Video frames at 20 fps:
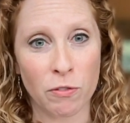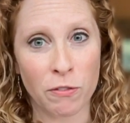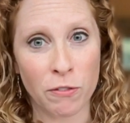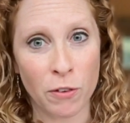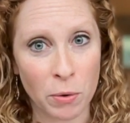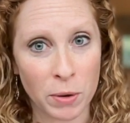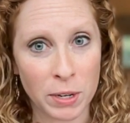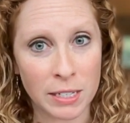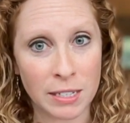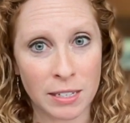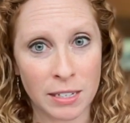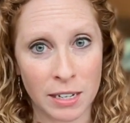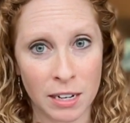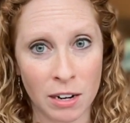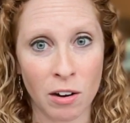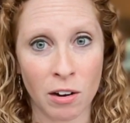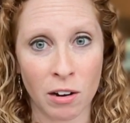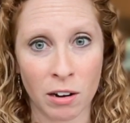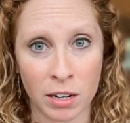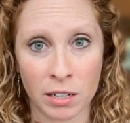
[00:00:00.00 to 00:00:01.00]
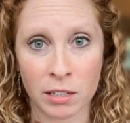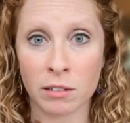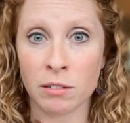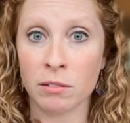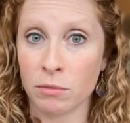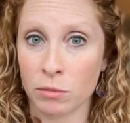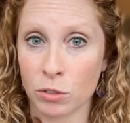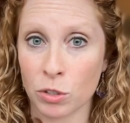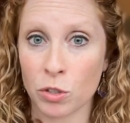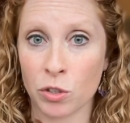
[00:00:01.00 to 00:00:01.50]
focusing on
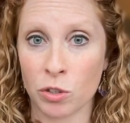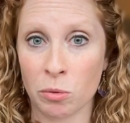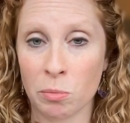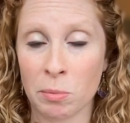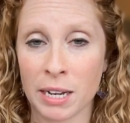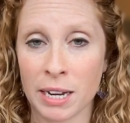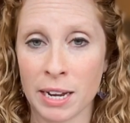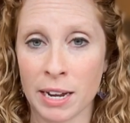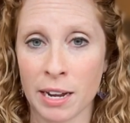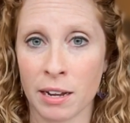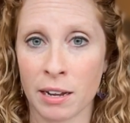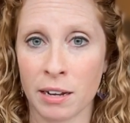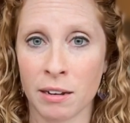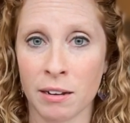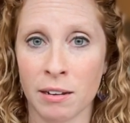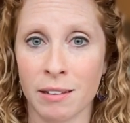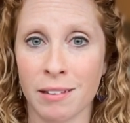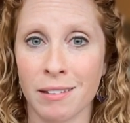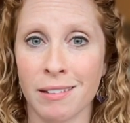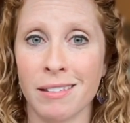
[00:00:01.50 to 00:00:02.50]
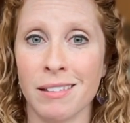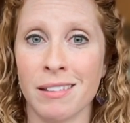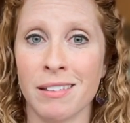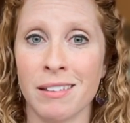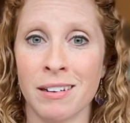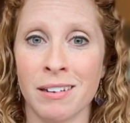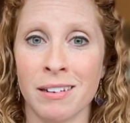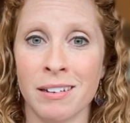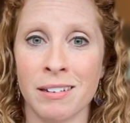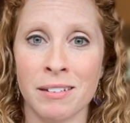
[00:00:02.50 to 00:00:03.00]
zooming in
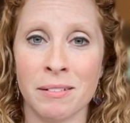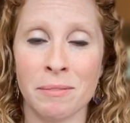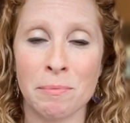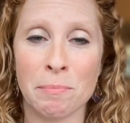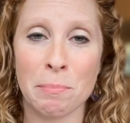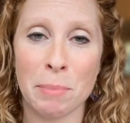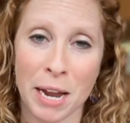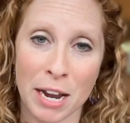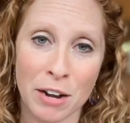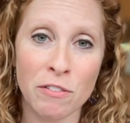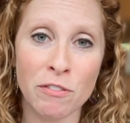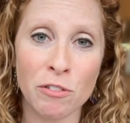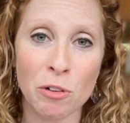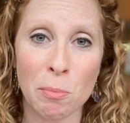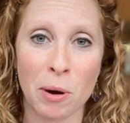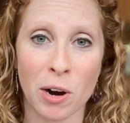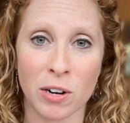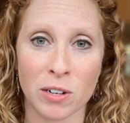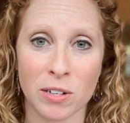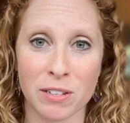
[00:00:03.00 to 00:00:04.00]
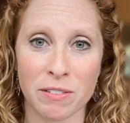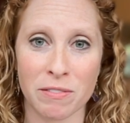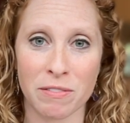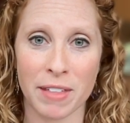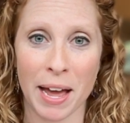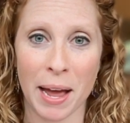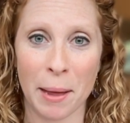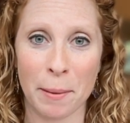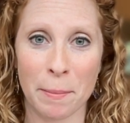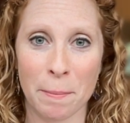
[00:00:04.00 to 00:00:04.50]
the painful parts of
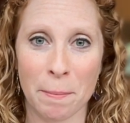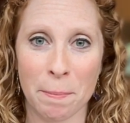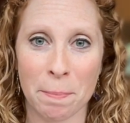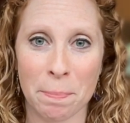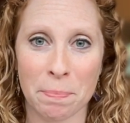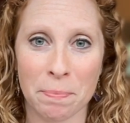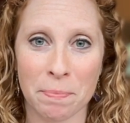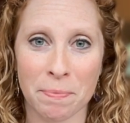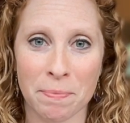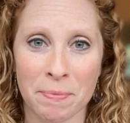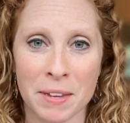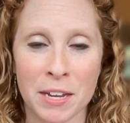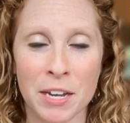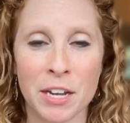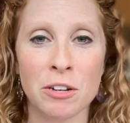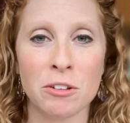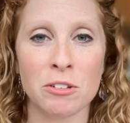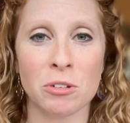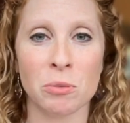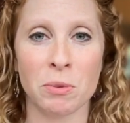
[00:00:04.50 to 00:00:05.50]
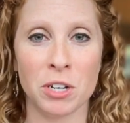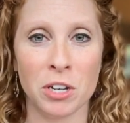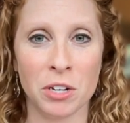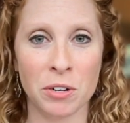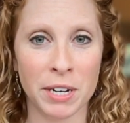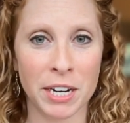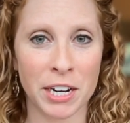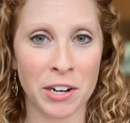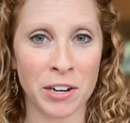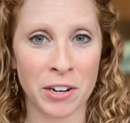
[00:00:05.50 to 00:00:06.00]
that. So when you
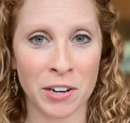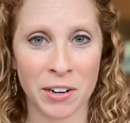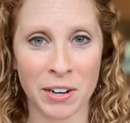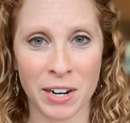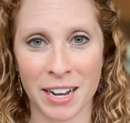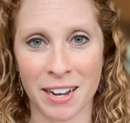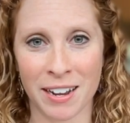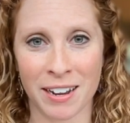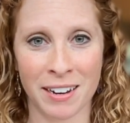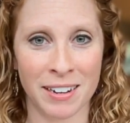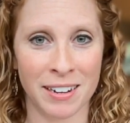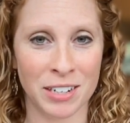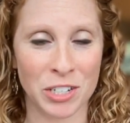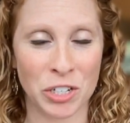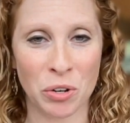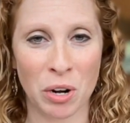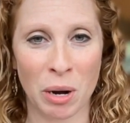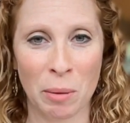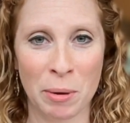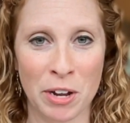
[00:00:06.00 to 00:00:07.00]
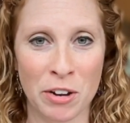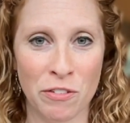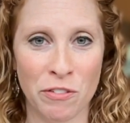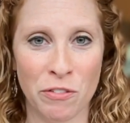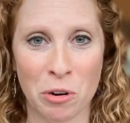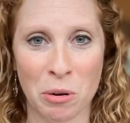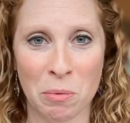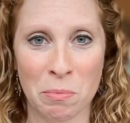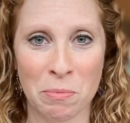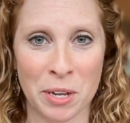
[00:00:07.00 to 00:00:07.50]
hear a, a trauma
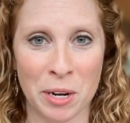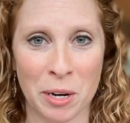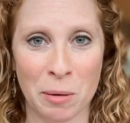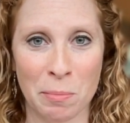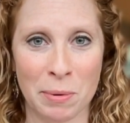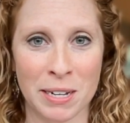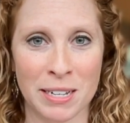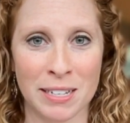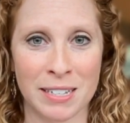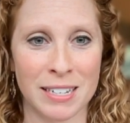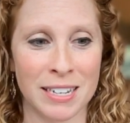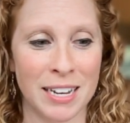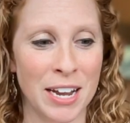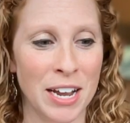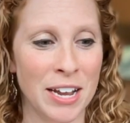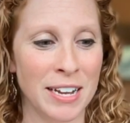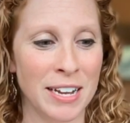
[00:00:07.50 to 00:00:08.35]
informed therapist